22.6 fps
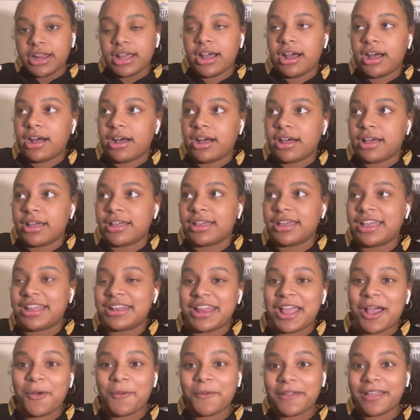And
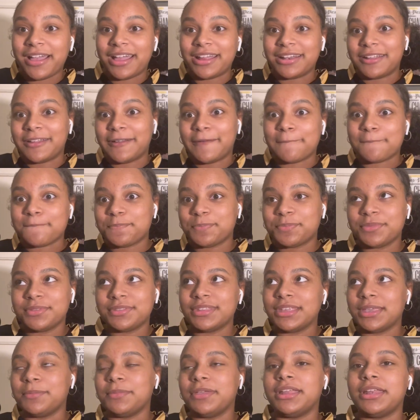now kind of
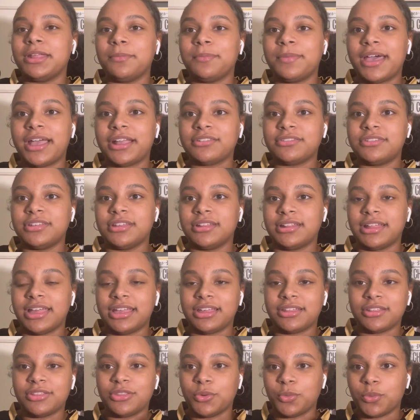am getting back to
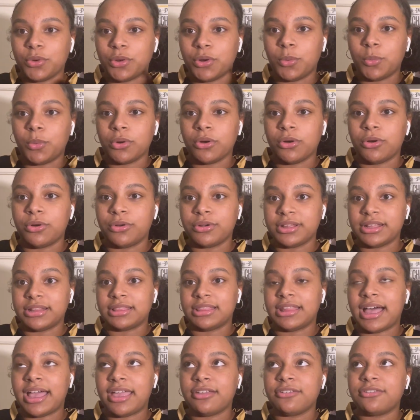like the real world
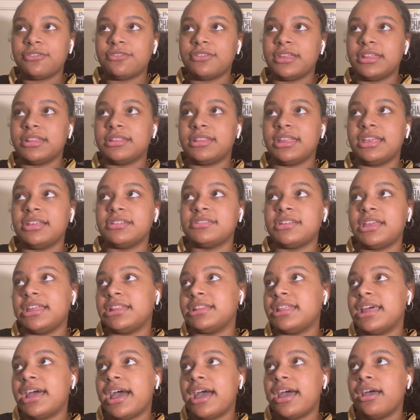and life and things
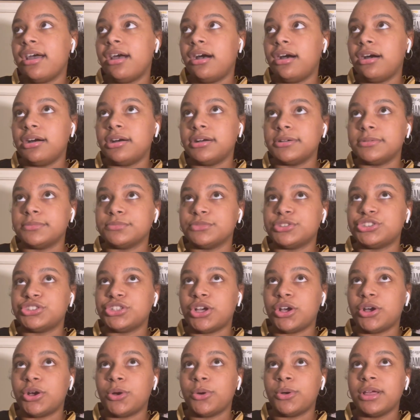like that.
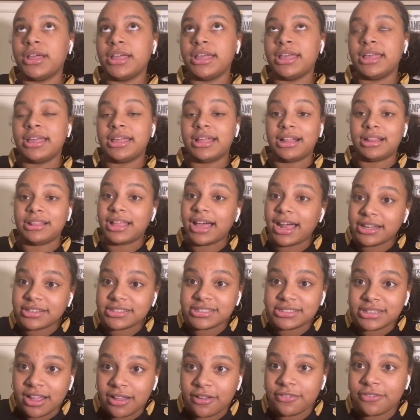So a lot of
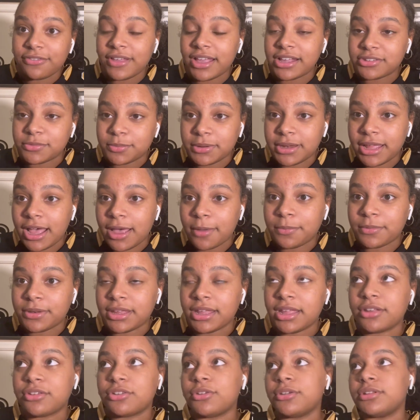stuff has been
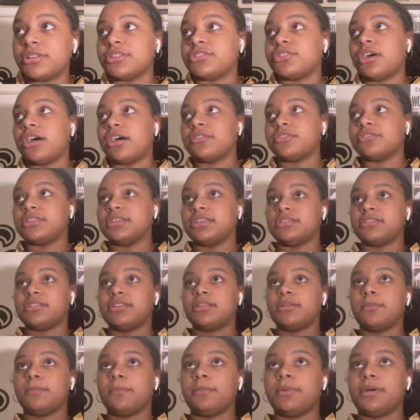happening during this off
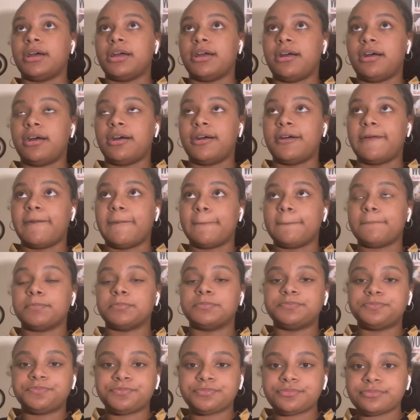season, but
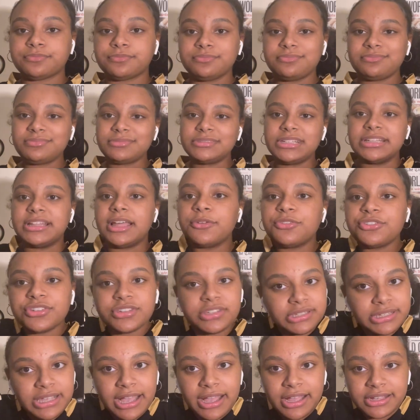that
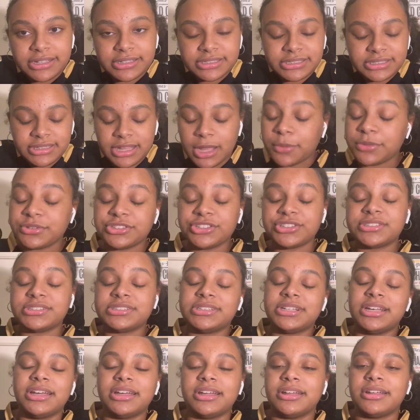was
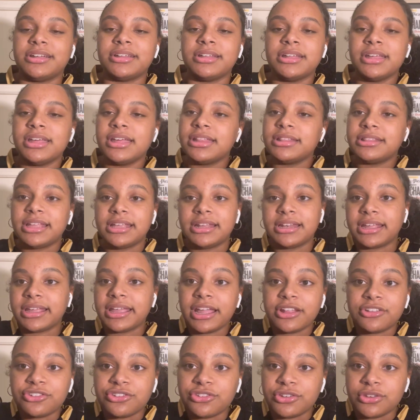just a thing to
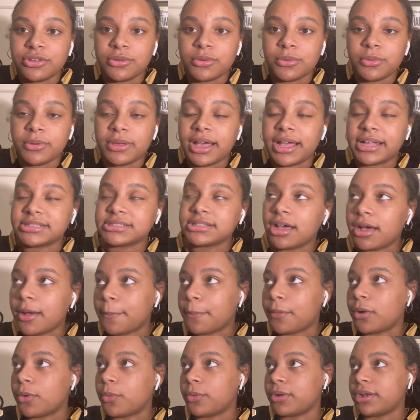catch you guys
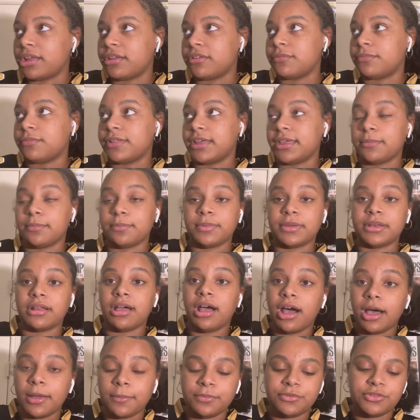up on what I've like been
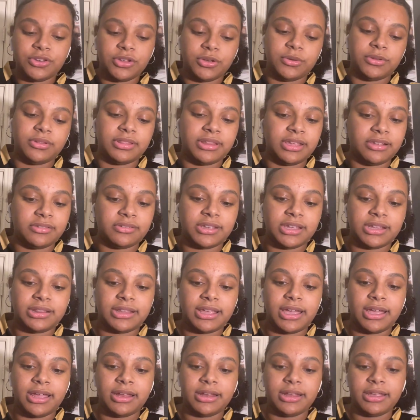up to and things like
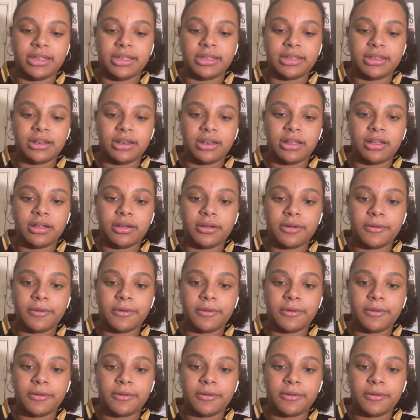that. And